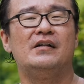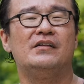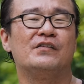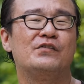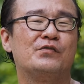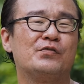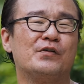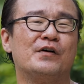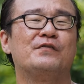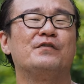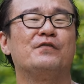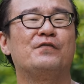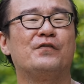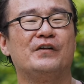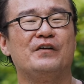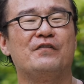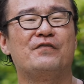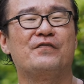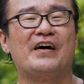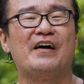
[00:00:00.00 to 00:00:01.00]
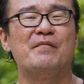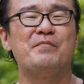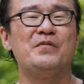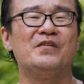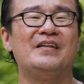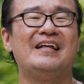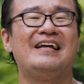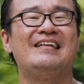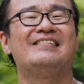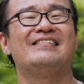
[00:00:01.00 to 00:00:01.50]
The
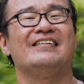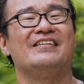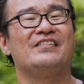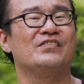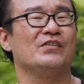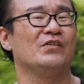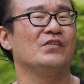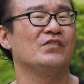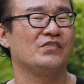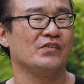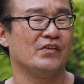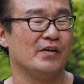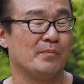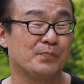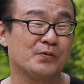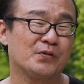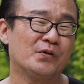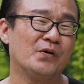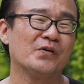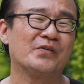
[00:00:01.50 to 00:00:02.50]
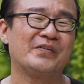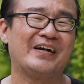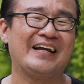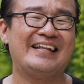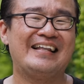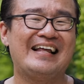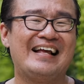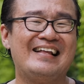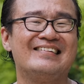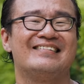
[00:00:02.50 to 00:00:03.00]
12-45mm lens is also a pro-grade
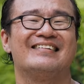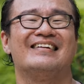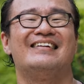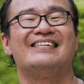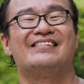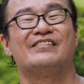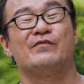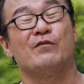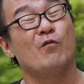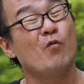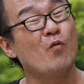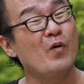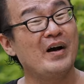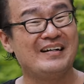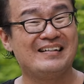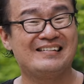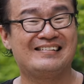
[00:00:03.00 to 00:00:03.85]
lens. It is weather